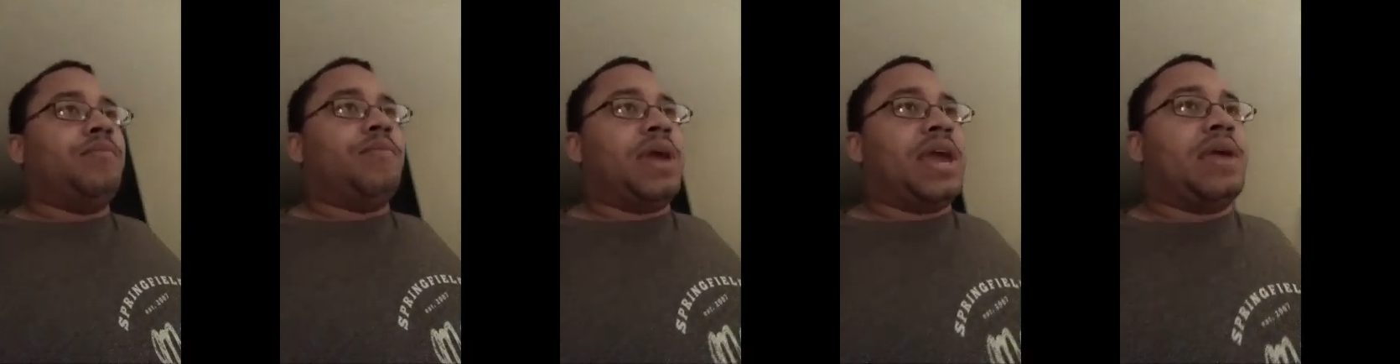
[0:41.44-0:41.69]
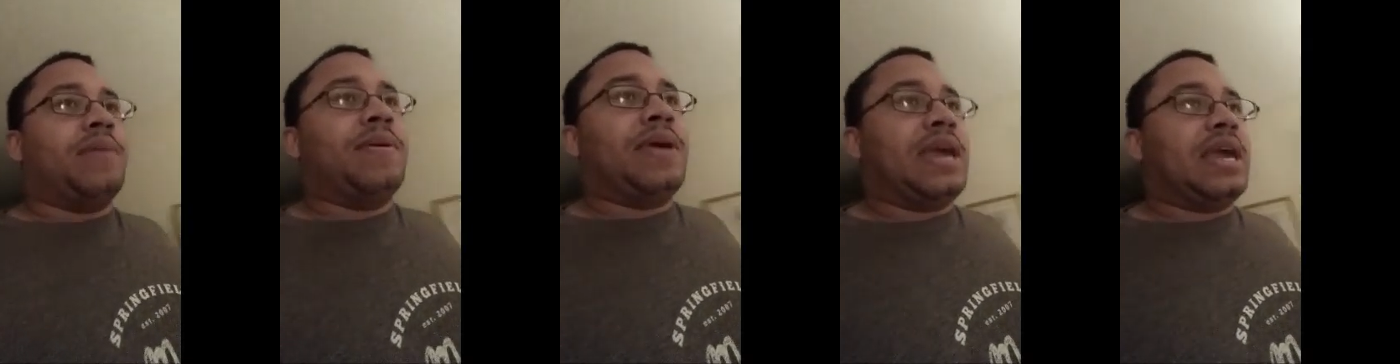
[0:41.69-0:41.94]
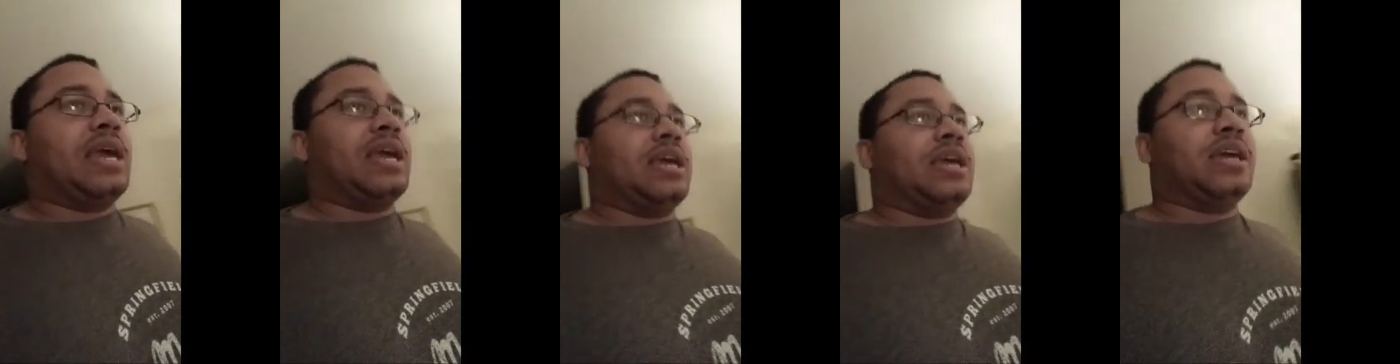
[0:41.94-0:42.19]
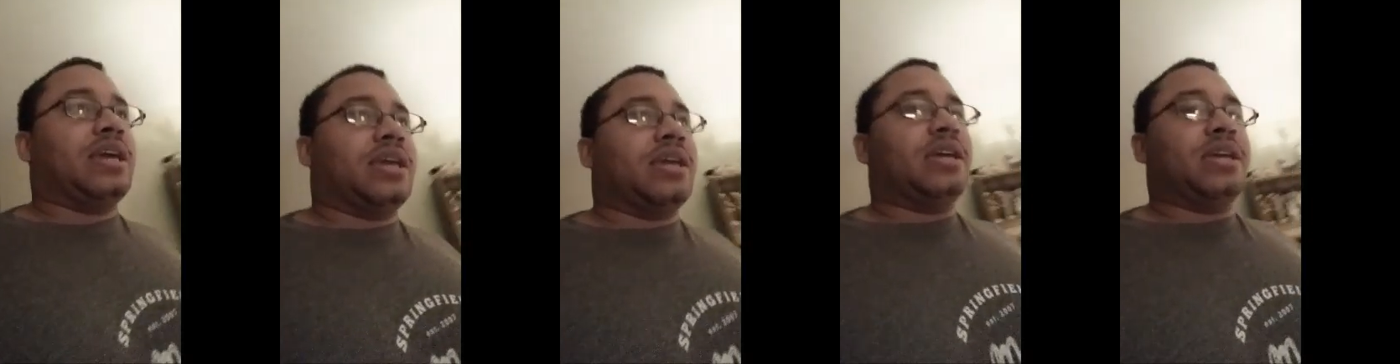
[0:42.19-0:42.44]

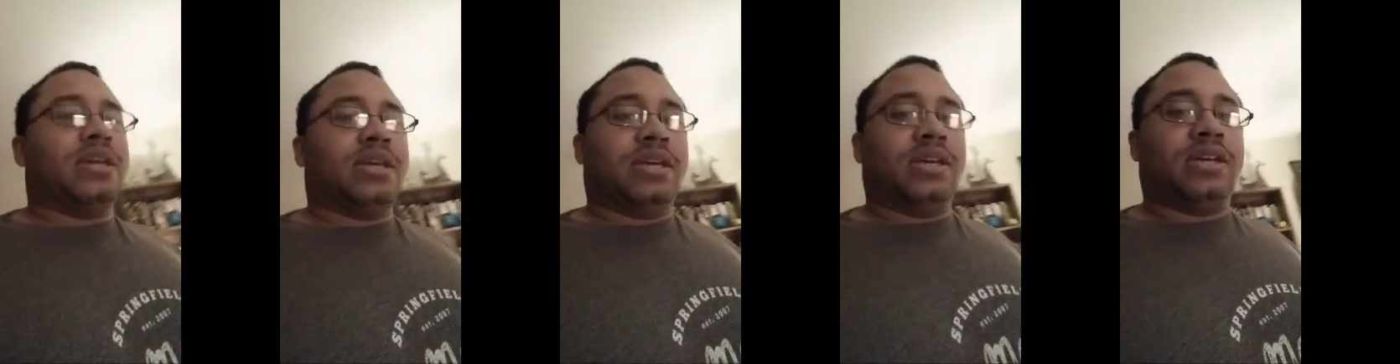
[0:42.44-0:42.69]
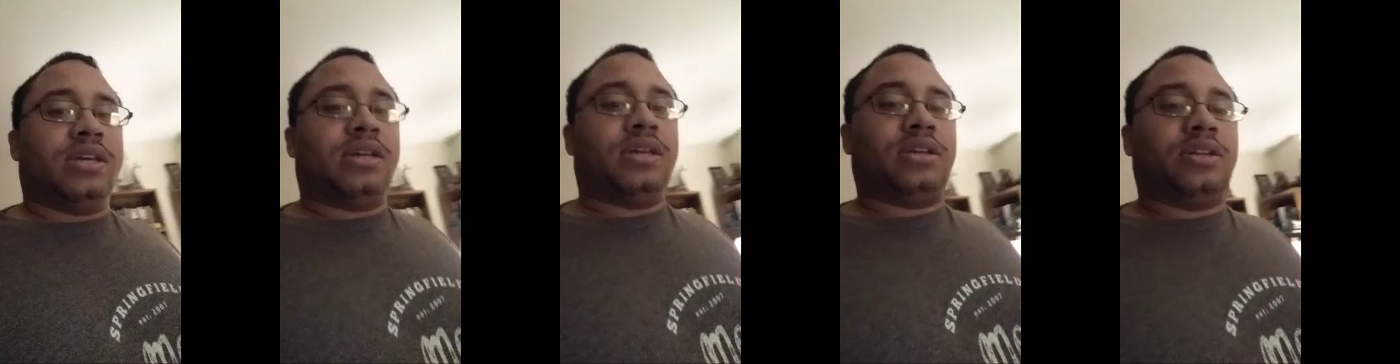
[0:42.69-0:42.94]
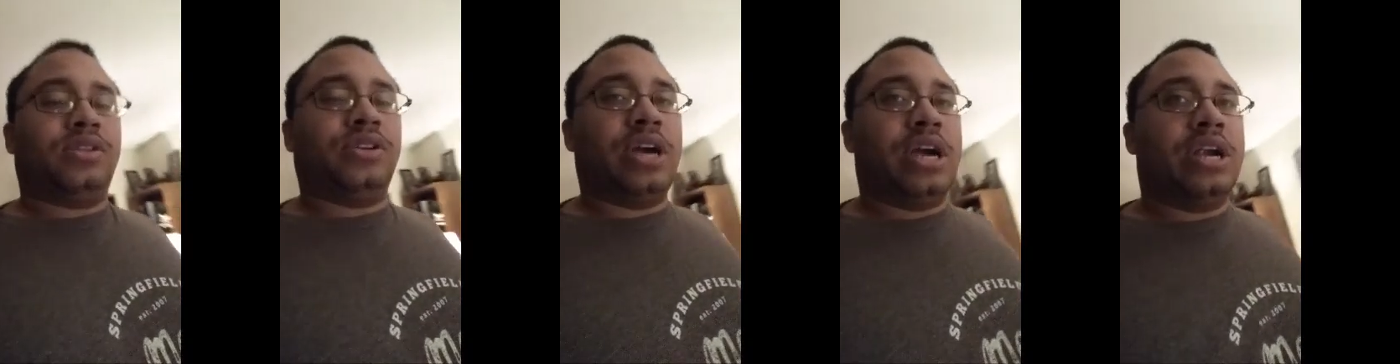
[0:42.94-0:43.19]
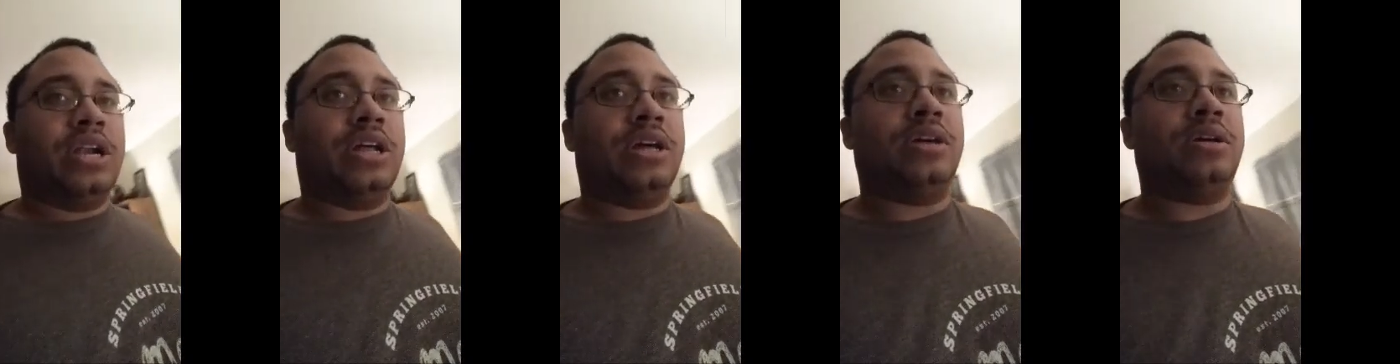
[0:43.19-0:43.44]
maybe
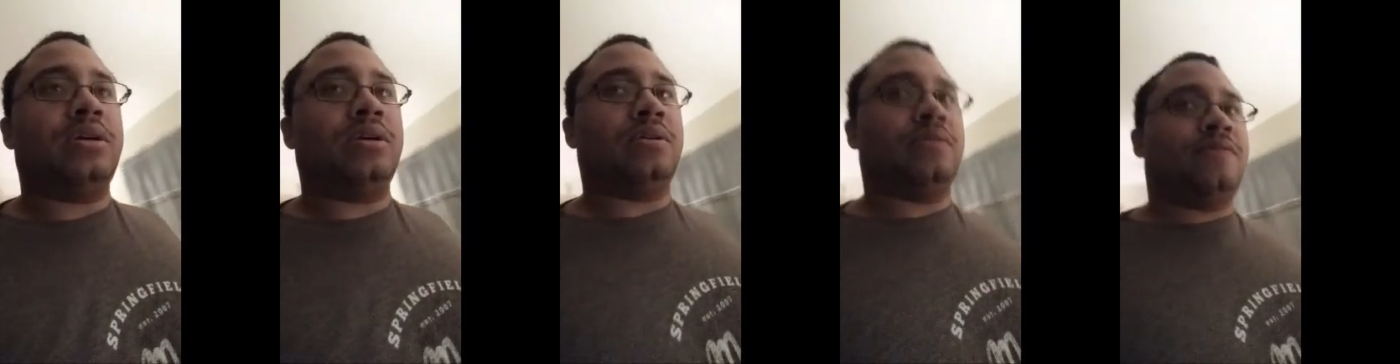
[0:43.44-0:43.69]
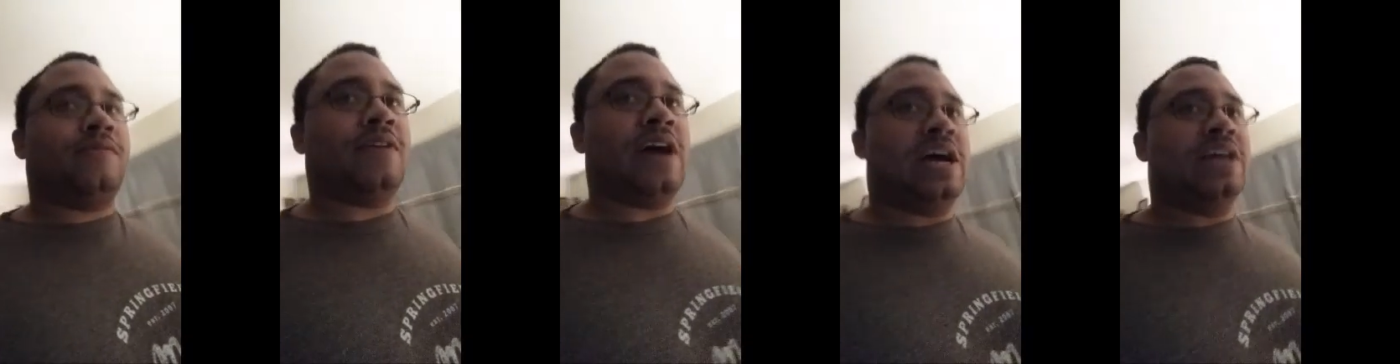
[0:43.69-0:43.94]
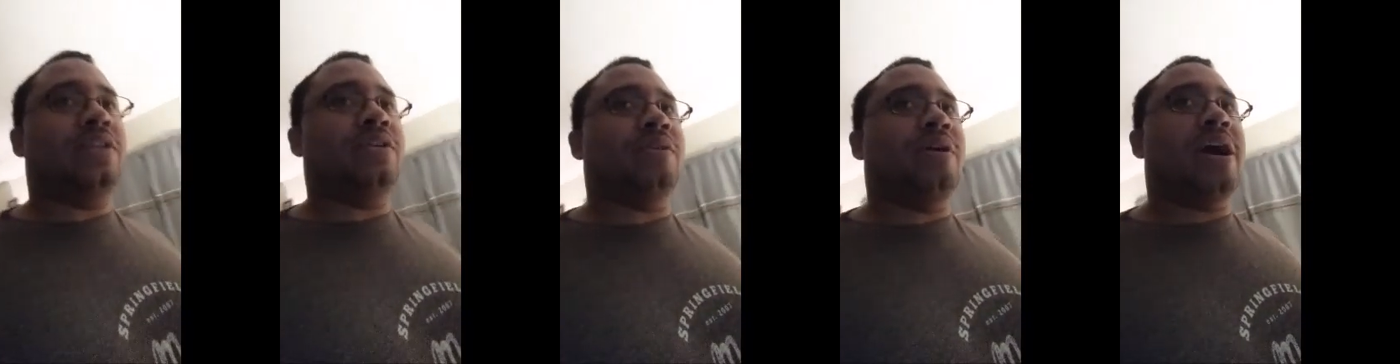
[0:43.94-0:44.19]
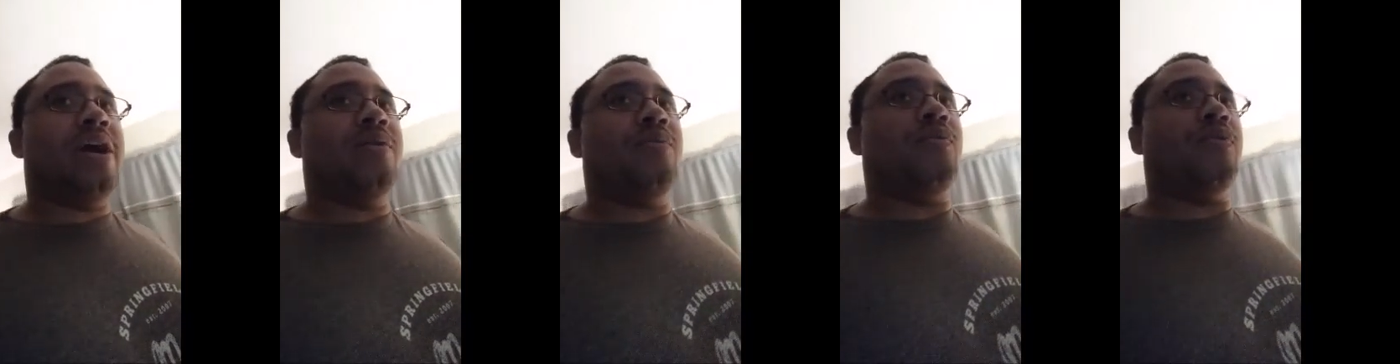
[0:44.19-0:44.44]
trying to find the
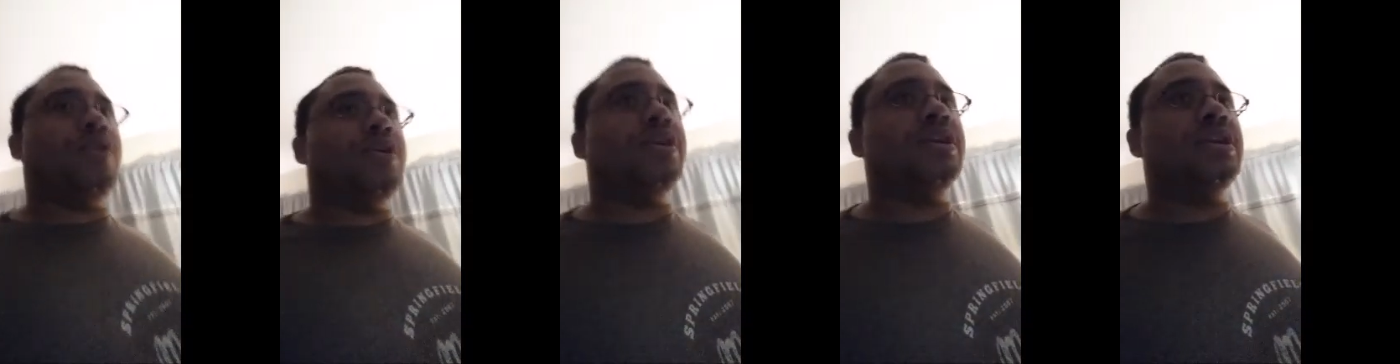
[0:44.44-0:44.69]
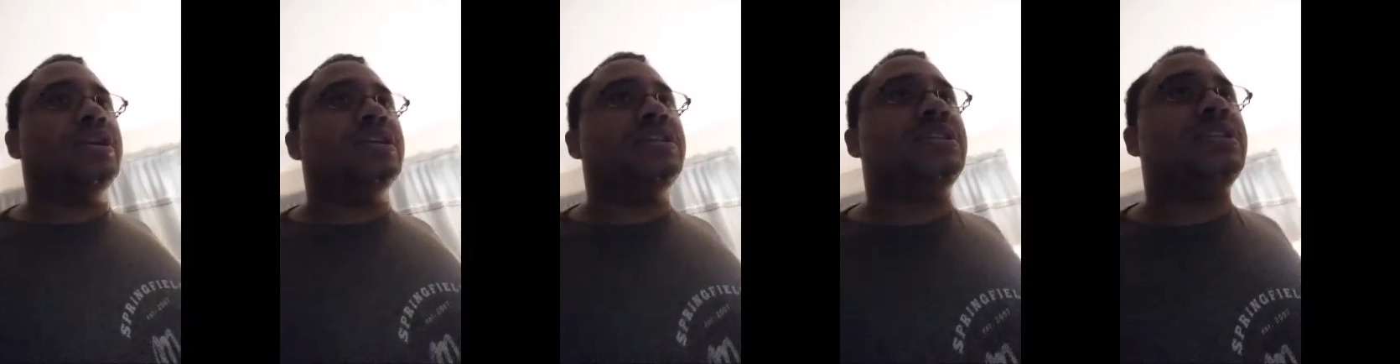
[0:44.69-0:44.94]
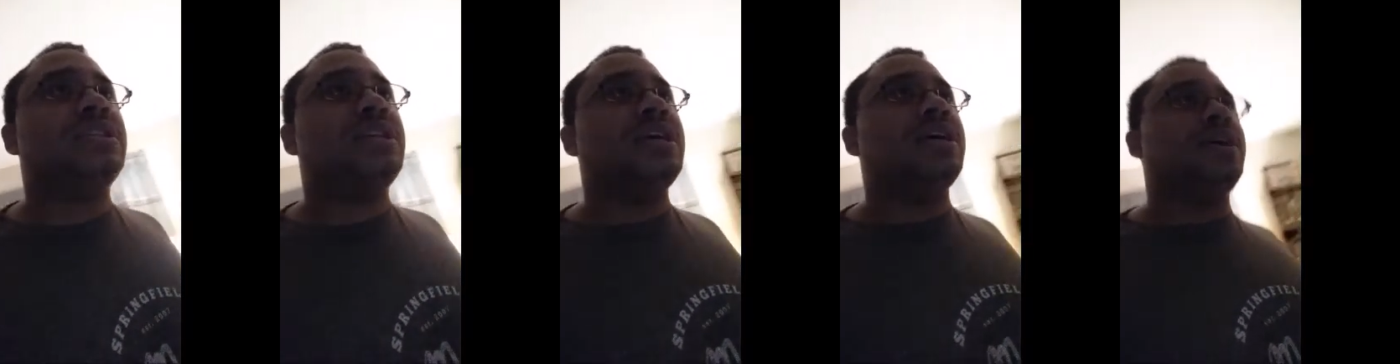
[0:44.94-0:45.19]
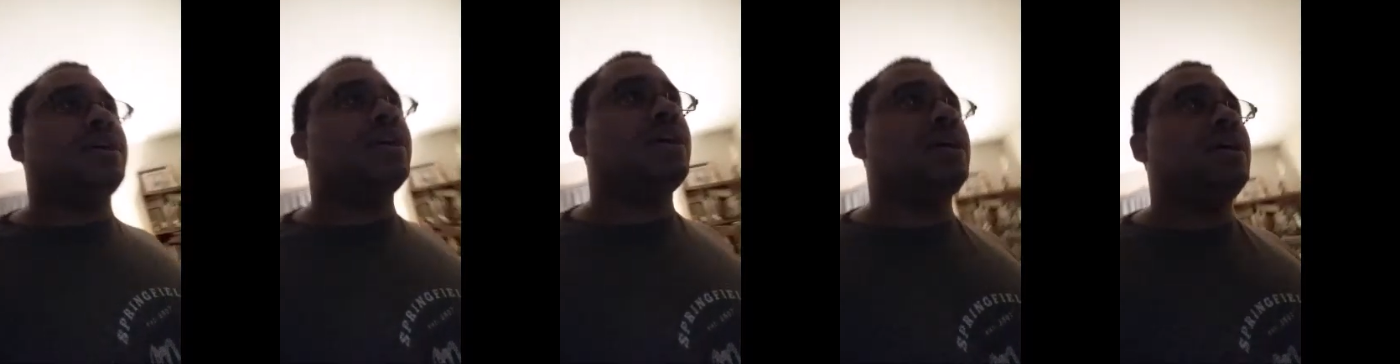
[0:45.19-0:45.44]
right word just